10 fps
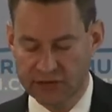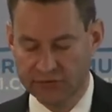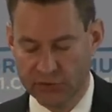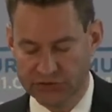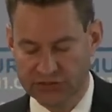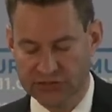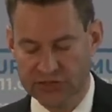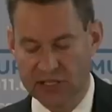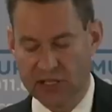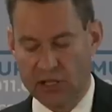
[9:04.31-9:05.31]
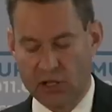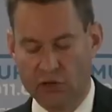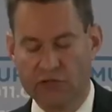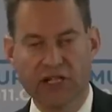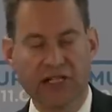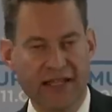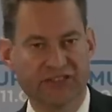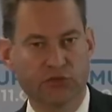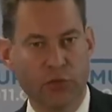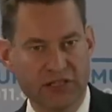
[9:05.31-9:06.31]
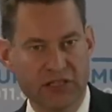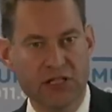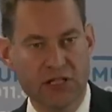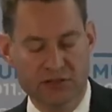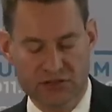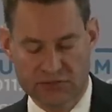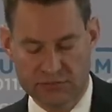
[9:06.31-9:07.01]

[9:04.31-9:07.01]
voters over the last 20 years.